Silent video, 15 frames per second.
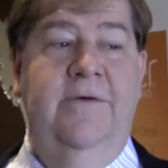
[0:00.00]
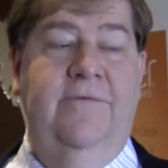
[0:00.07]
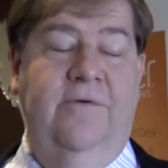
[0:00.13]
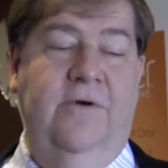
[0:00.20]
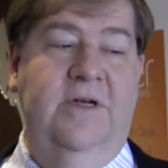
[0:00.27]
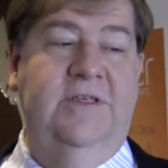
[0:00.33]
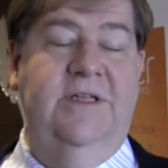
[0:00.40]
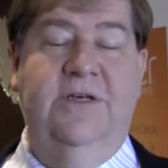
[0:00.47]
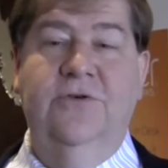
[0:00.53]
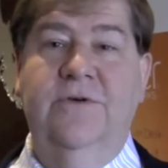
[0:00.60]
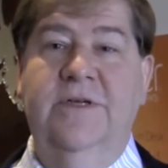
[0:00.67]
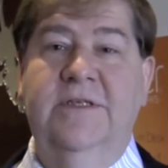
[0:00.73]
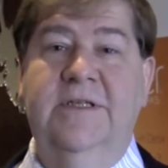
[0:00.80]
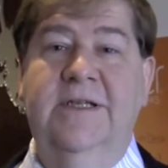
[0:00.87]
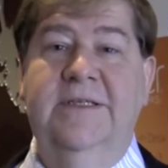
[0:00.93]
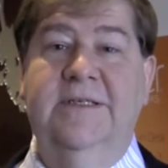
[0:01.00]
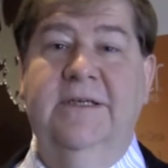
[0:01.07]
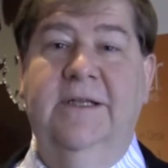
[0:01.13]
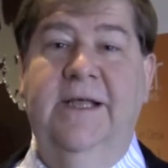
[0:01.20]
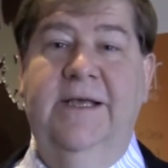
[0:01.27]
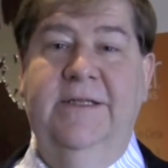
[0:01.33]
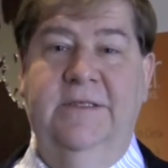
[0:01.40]
For us, that translates
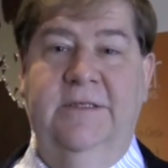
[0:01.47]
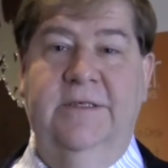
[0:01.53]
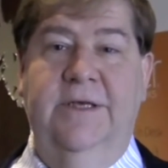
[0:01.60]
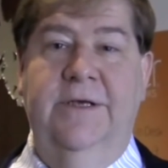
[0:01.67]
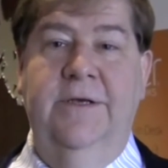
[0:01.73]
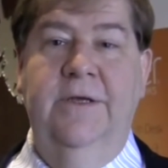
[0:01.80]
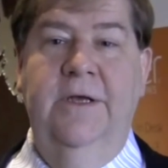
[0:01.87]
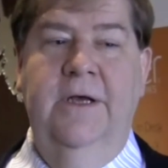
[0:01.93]
to latency.